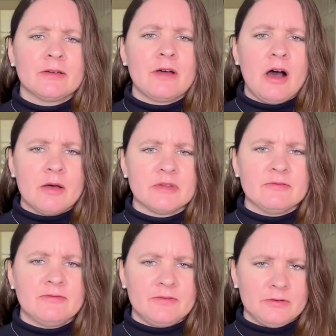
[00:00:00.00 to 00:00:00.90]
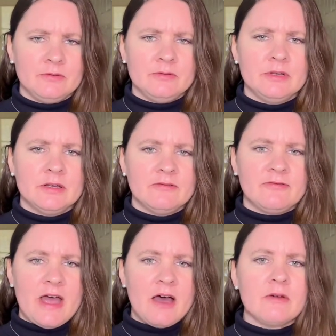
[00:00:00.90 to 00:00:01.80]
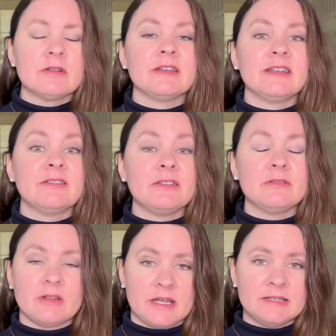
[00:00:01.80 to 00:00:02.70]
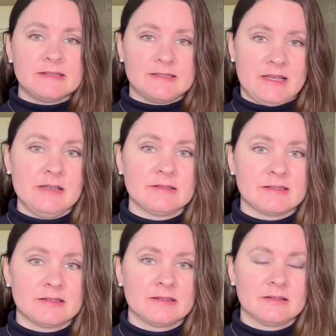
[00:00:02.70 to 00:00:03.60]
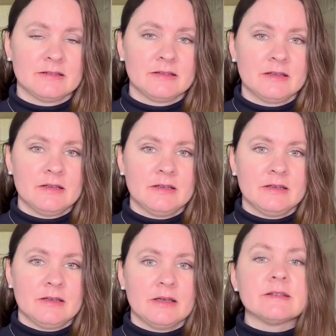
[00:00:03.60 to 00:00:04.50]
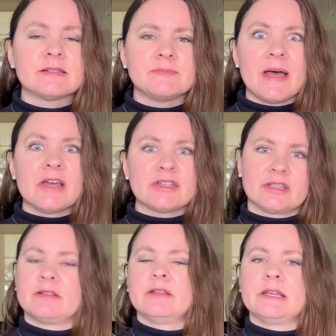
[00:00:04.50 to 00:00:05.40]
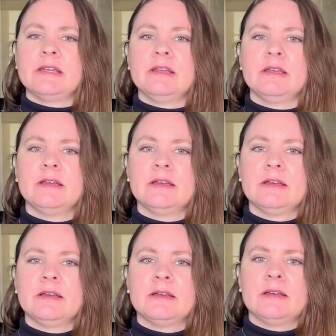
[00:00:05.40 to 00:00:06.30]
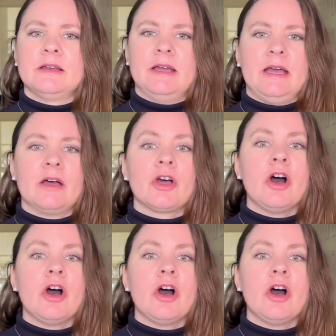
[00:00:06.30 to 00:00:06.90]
common food found in the United States, especially at